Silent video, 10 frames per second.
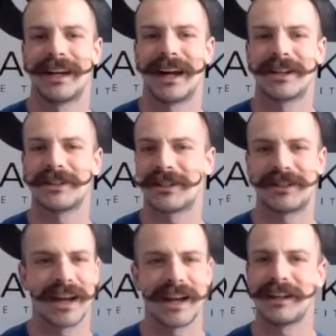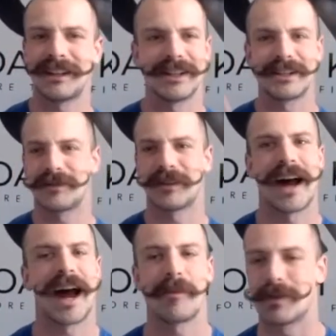As I said, this
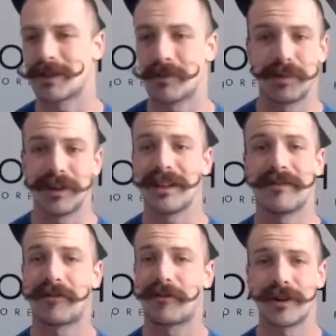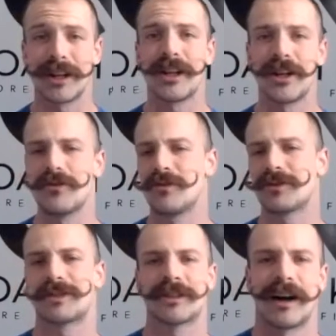app is completely free to
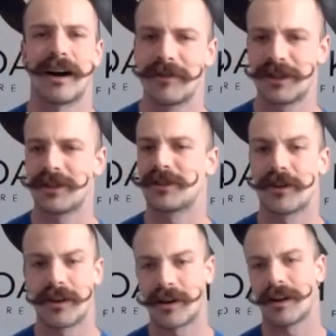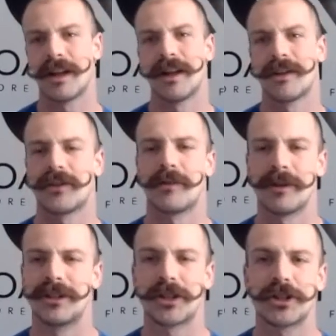use. Obviously, there are some
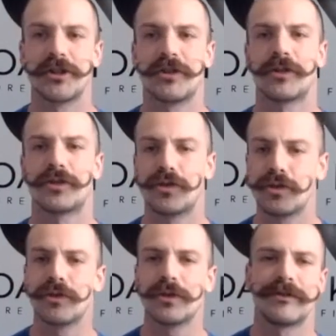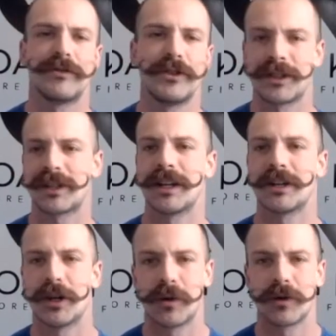additional tools if you decide to
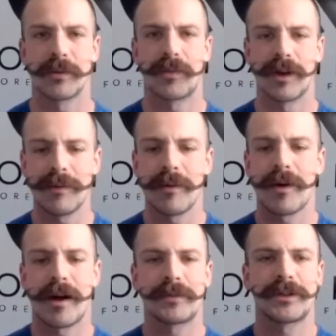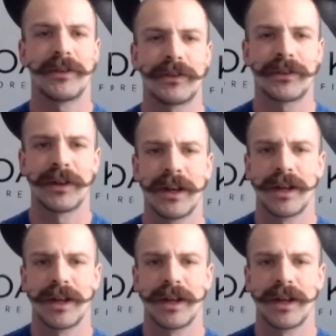go with the premium options.